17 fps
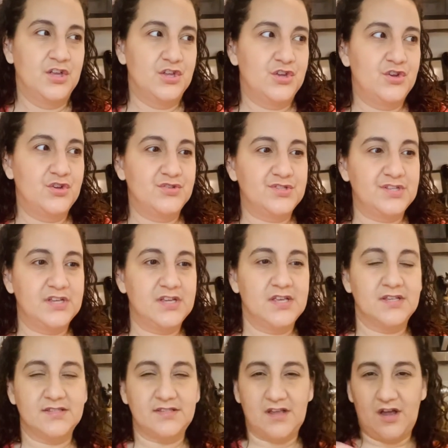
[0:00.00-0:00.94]
Usually
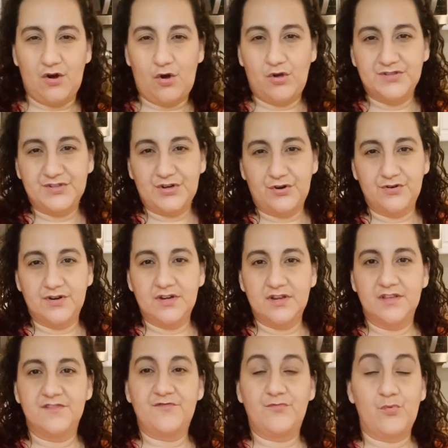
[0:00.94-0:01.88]
his
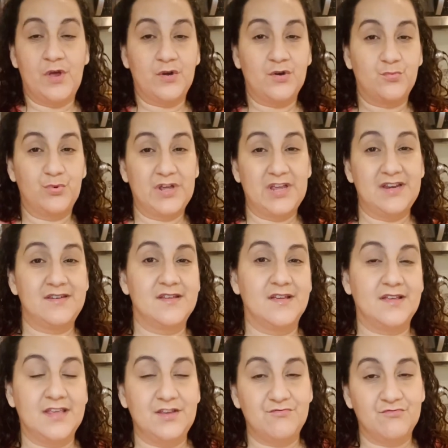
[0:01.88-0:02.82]
alternative when he do,
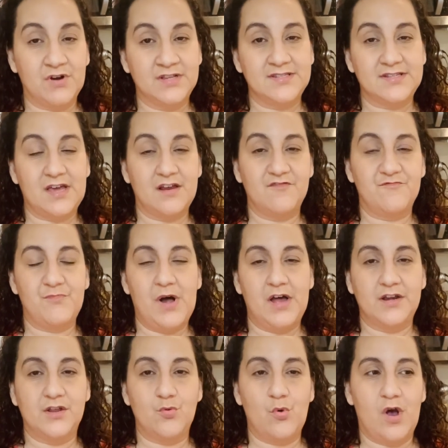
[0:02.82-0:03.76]
he runs out of
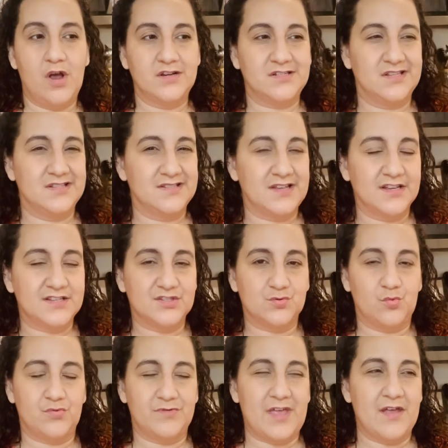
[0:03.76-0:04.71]
body wash is like
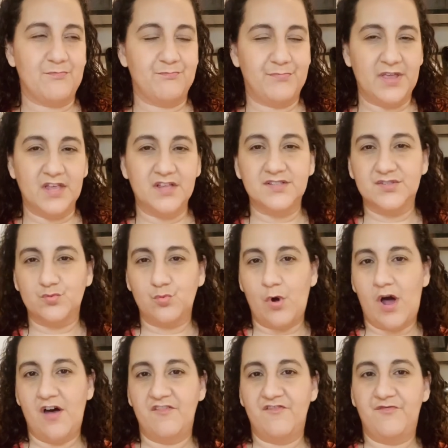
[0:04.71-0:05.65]
that big
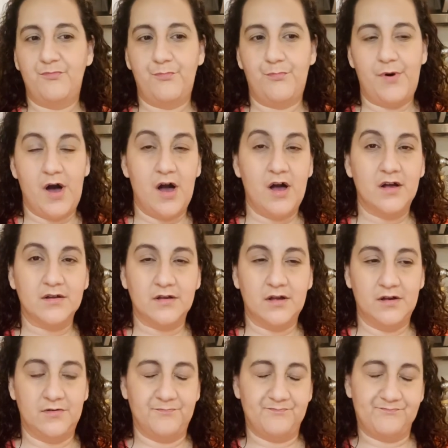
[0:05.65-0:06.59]
Suave bo
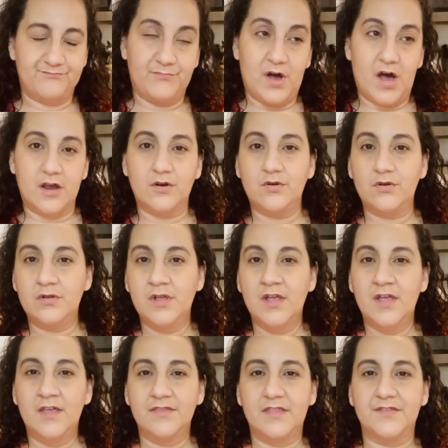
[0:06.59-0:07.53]
um, bottle
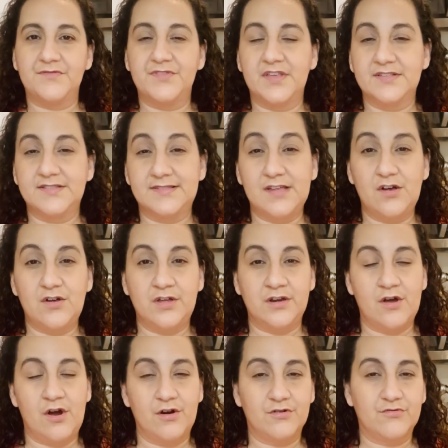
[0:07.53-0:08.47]
that they sell in
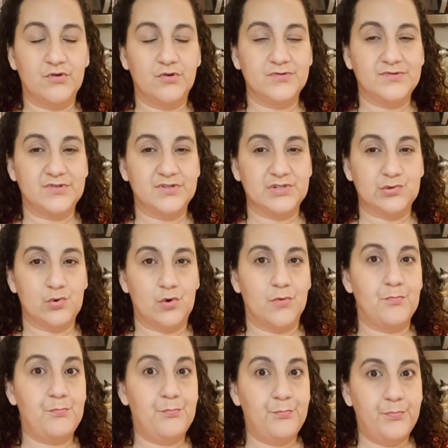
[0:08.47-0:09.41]
our grocery
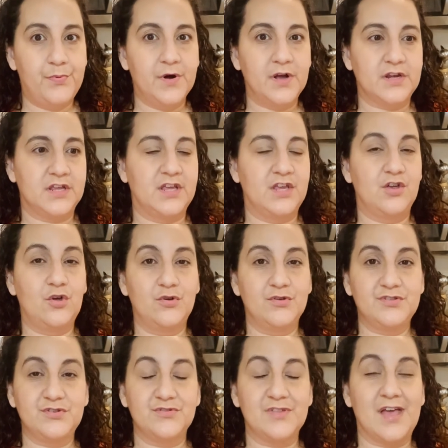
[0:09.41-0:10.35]
store, but he
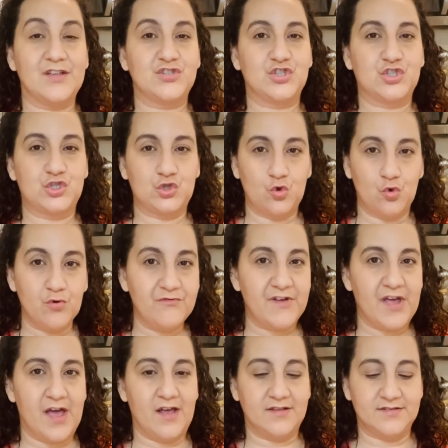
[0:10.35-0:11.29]
goes through that so
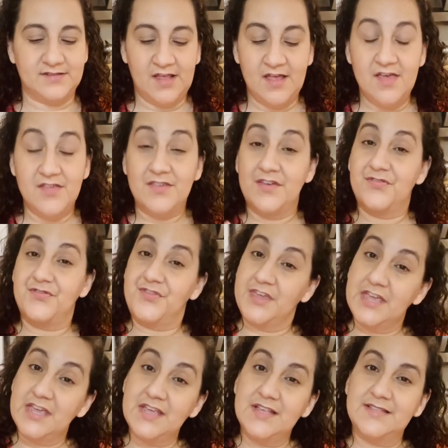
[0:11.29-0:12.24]
fast that
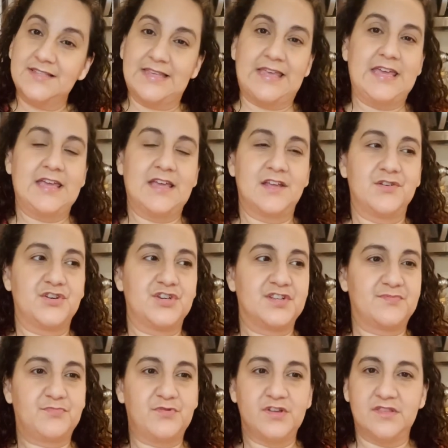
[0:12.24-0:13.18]
these, he can
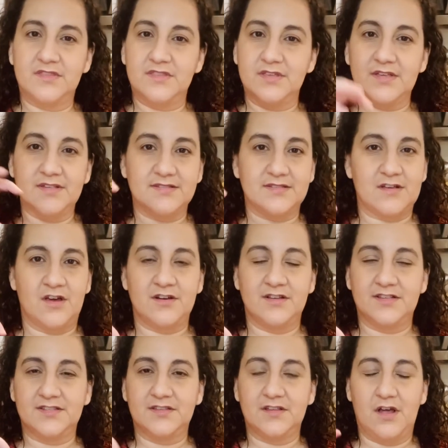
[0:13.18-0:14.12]
just put this on
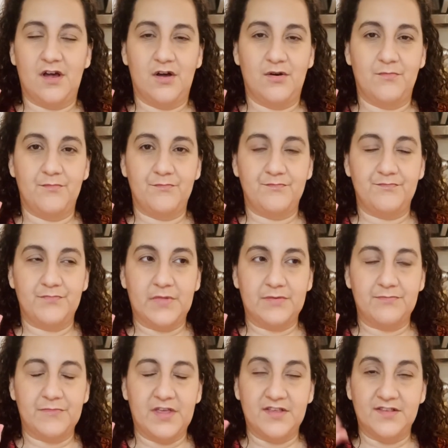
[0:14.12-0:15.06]
his um,
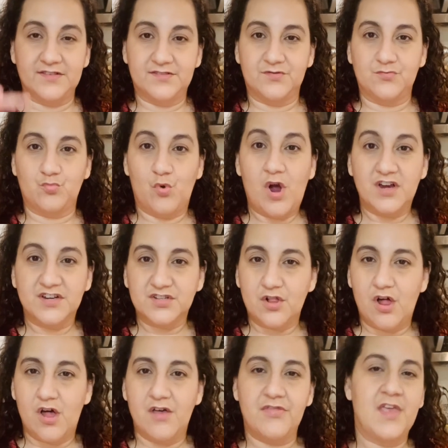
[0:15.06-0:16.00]
his
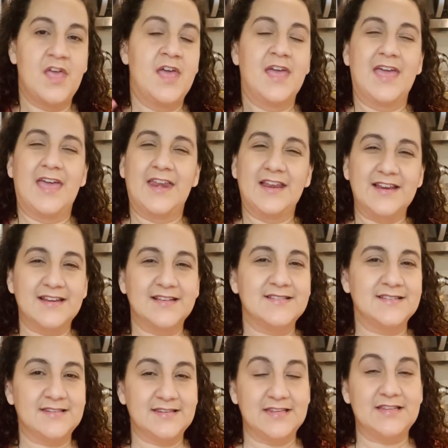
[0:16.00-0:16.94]
washcloth and he
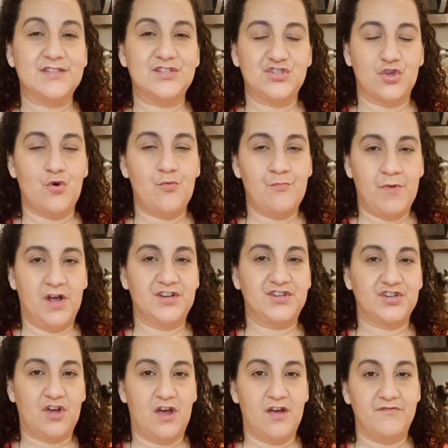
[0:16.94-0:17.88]
doesn't need so much
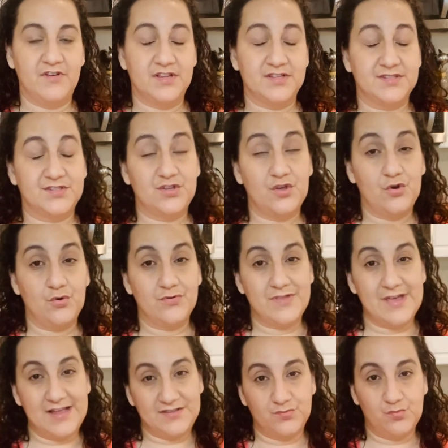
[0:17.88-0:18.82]
of it. So
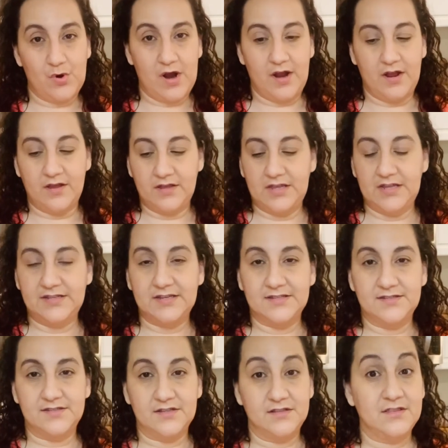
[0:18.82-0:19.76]
that's why he
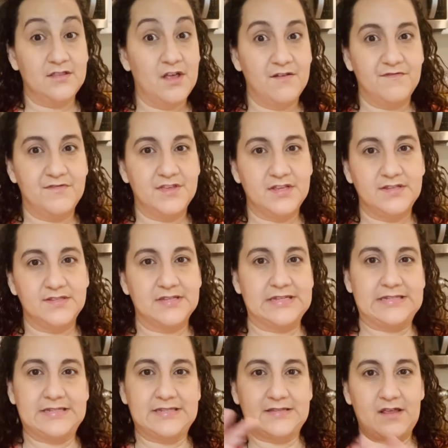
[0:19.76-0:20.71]
tends to love these
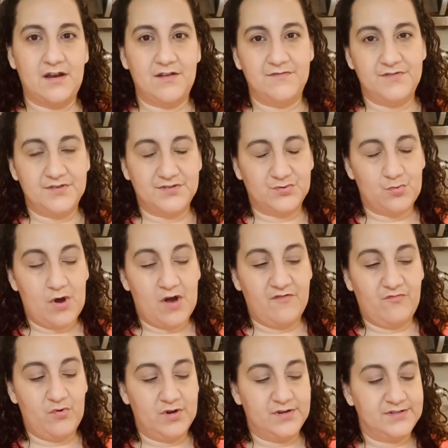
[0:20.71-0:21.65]
instead of the
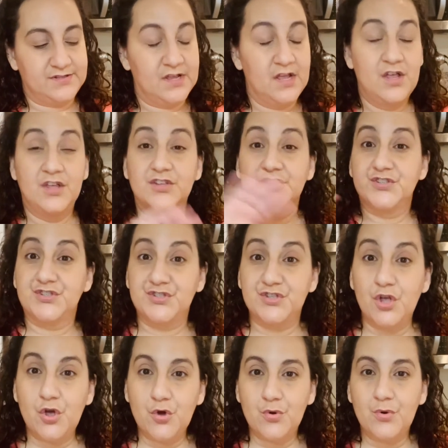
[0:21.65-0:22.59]
Suave ones.
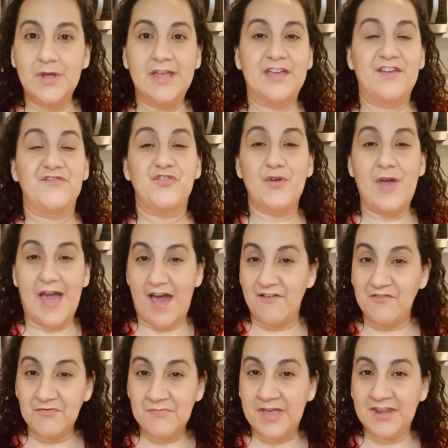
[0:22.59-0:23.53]
So if you
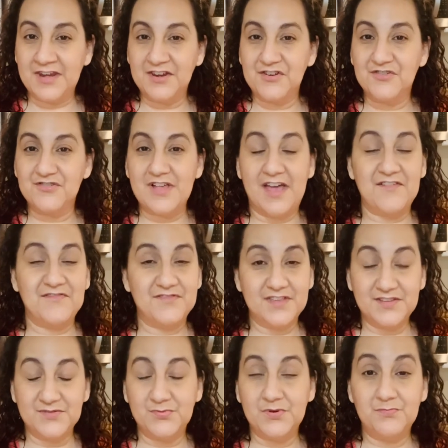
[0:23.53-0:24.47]
have a man in your life,
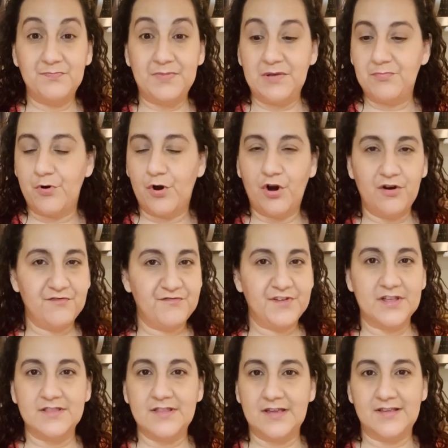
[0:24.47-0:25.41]
these would be
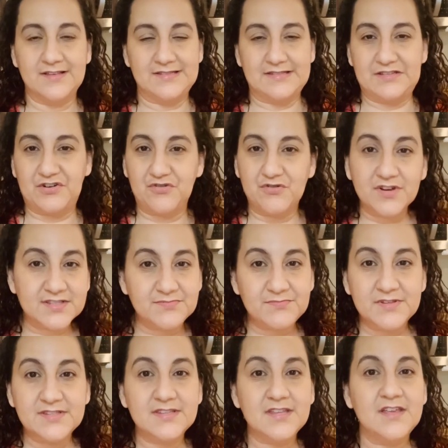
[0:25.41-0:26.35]
perfect, like as
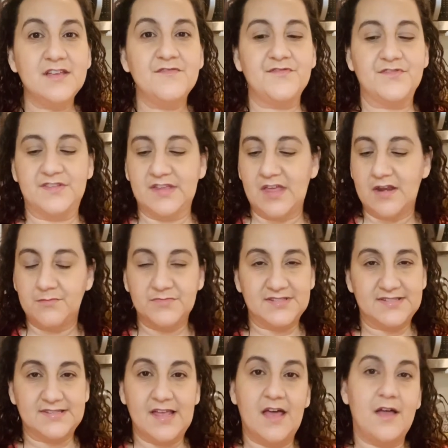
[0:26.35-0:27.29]
Christmas gift to get him a
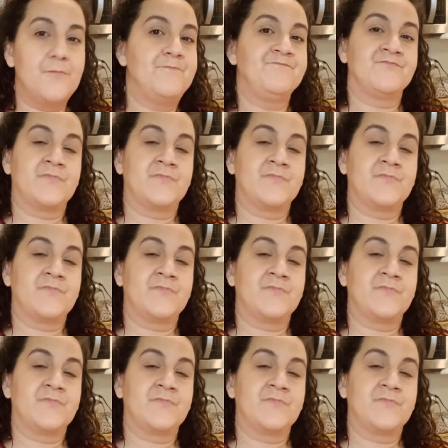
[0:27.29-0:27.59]
set.